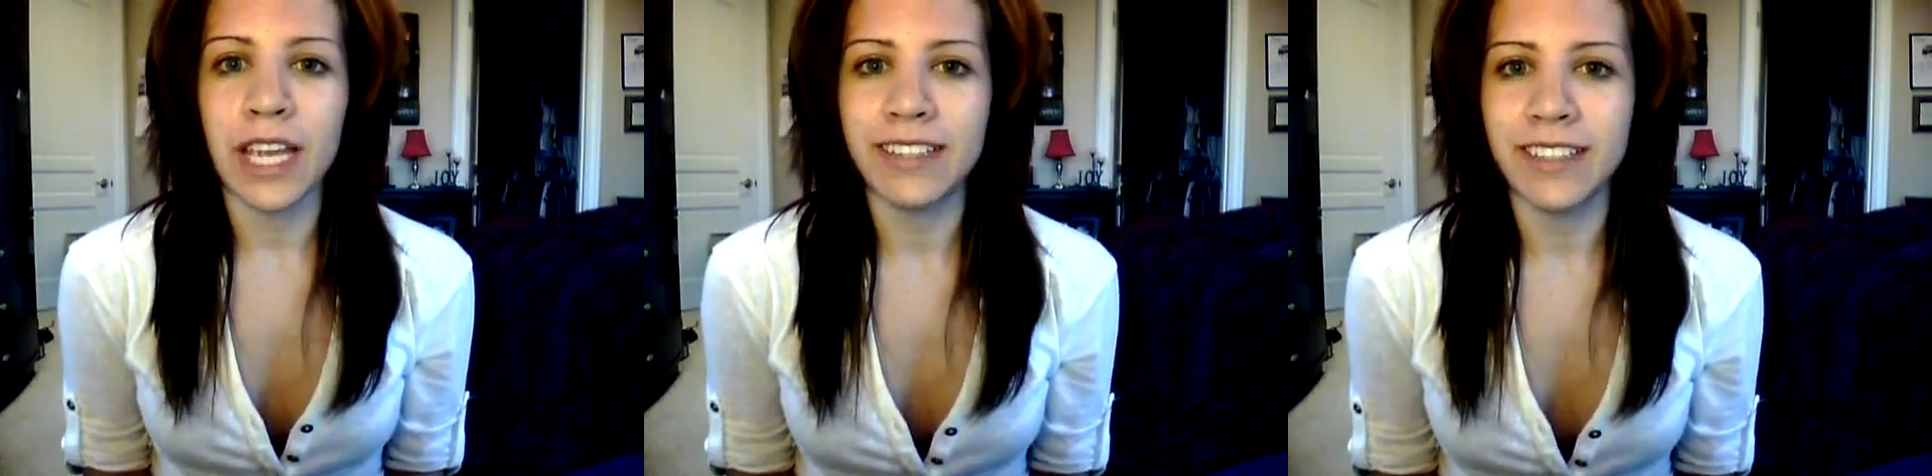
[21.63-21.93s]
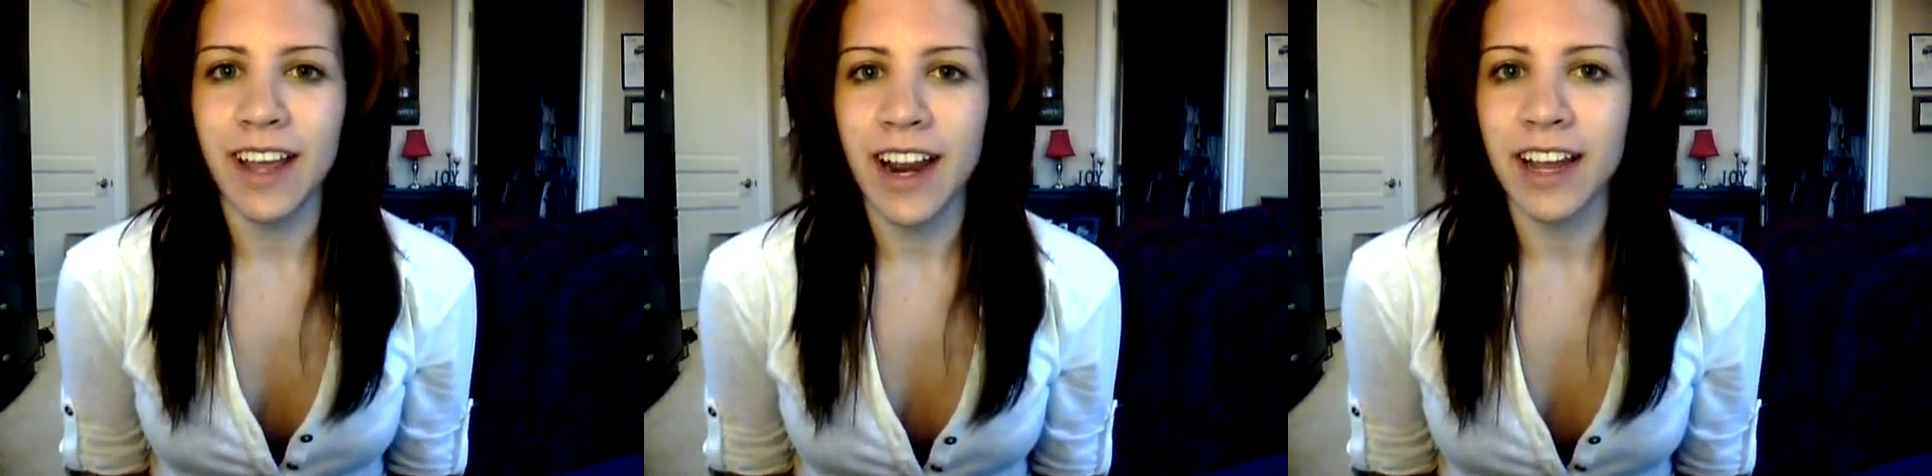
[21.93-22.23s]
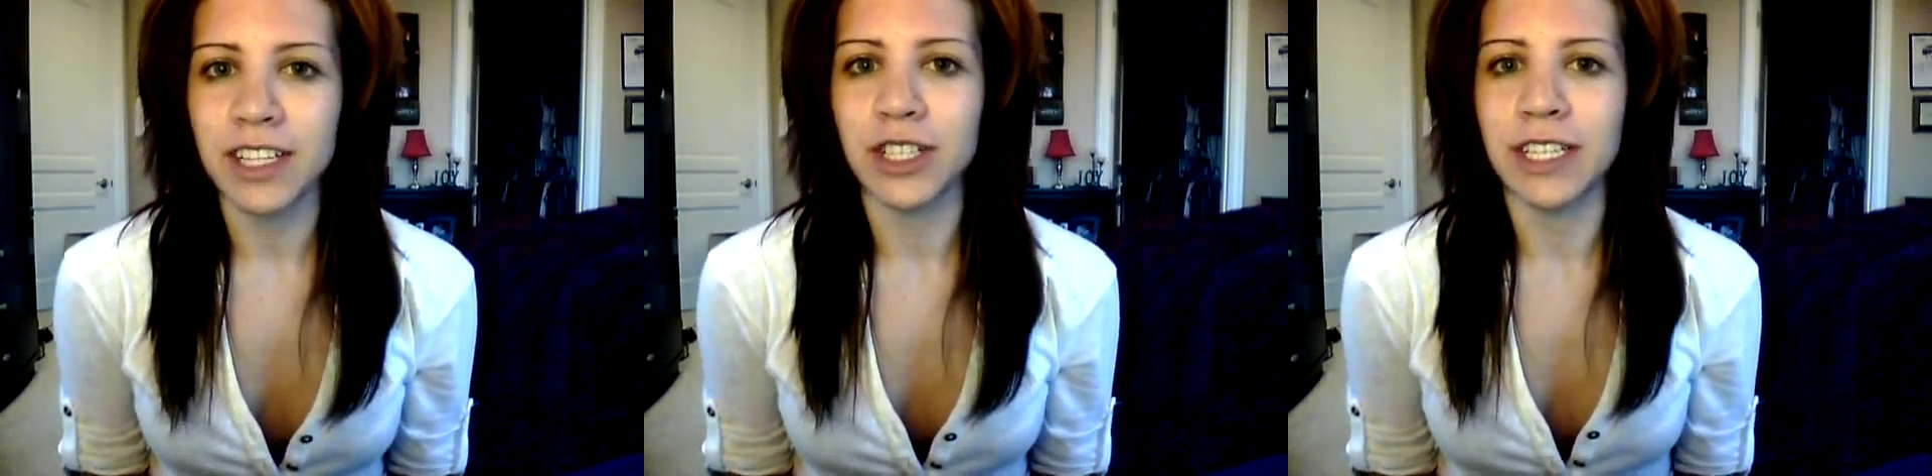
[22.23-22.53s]
it's not
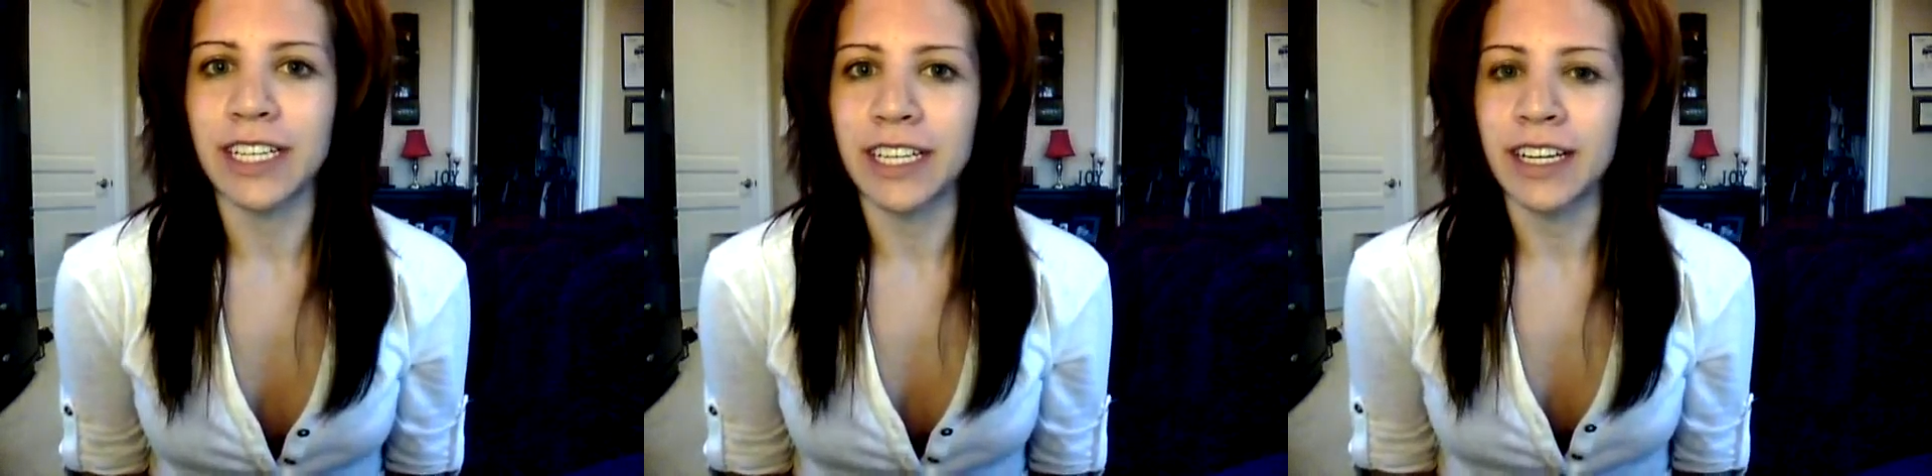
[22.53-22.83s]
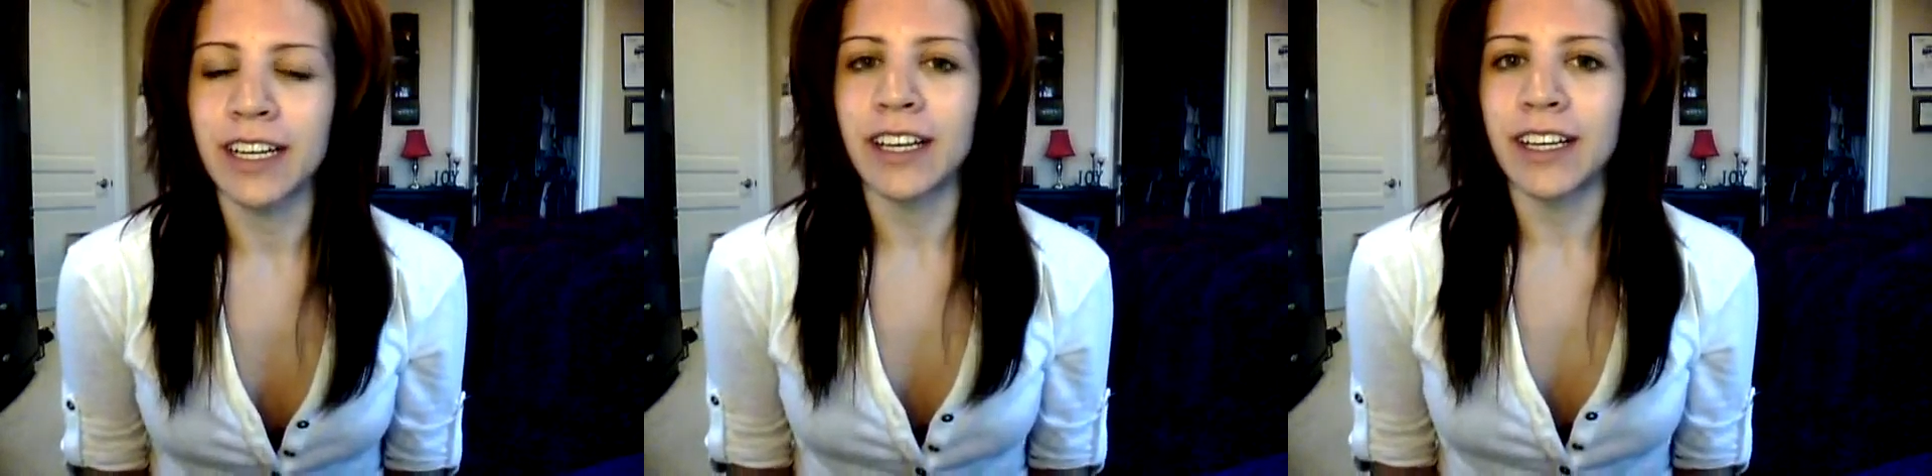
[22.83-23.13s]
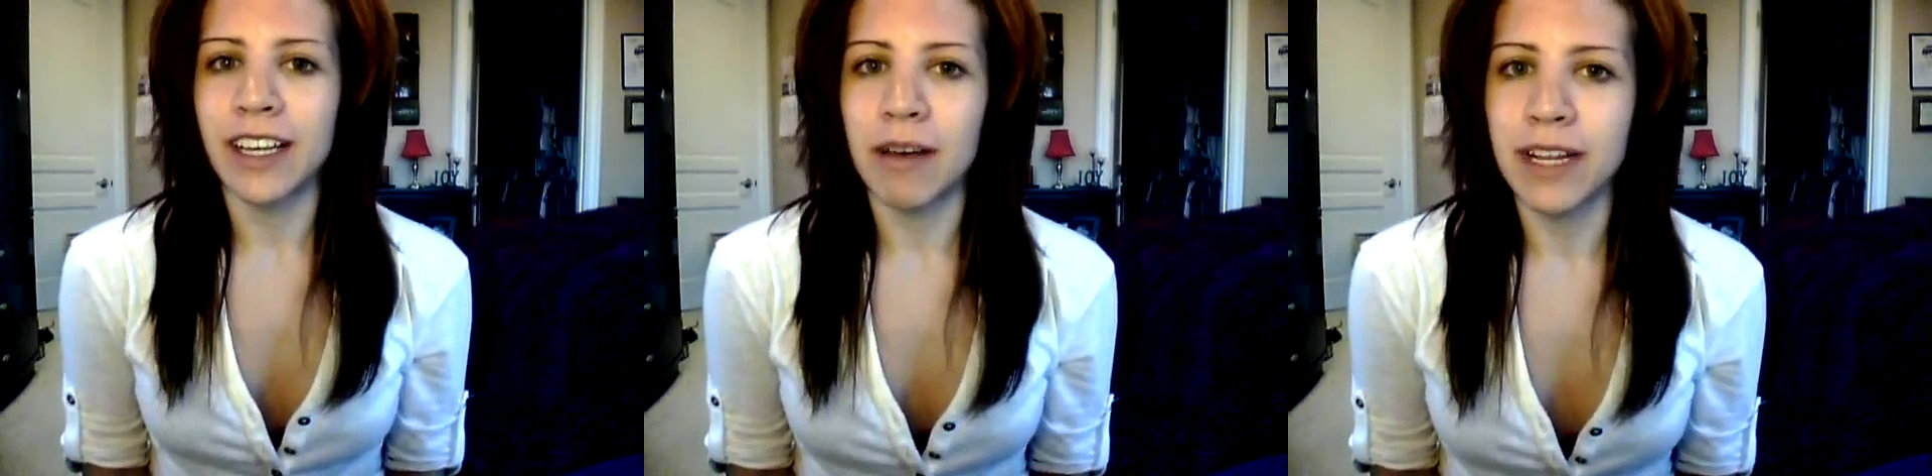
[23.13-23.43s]
actually,
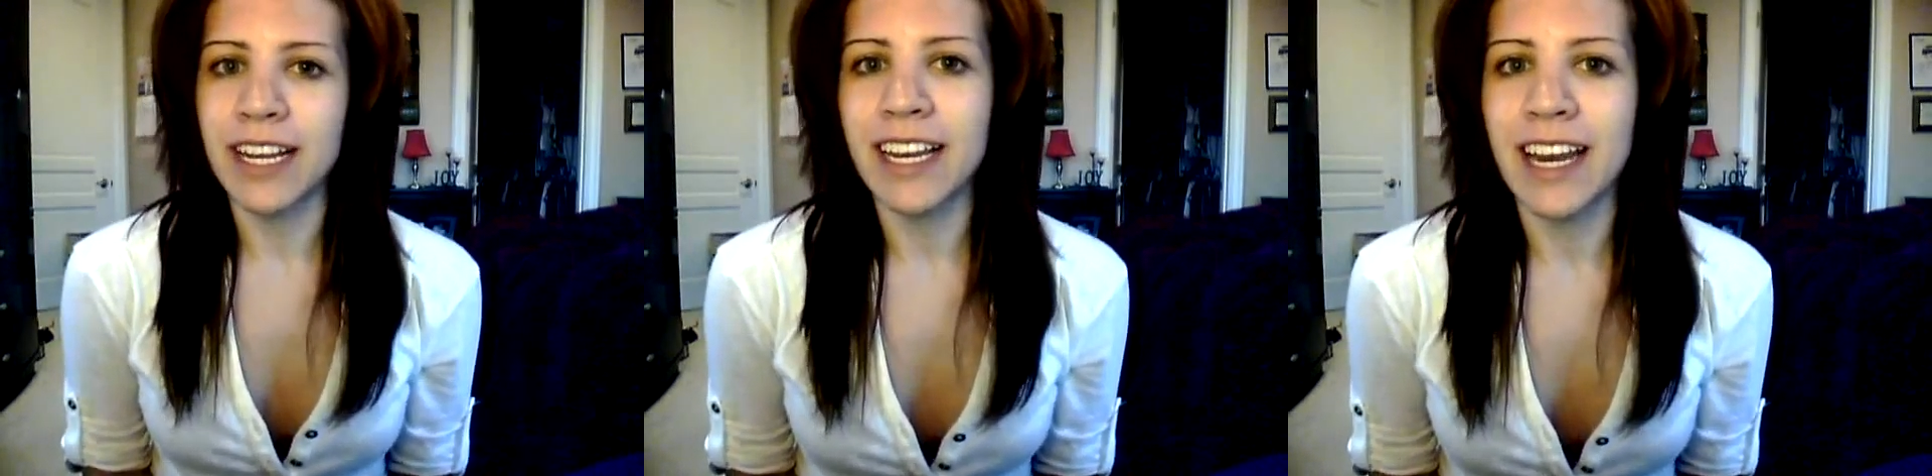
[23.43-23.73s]
it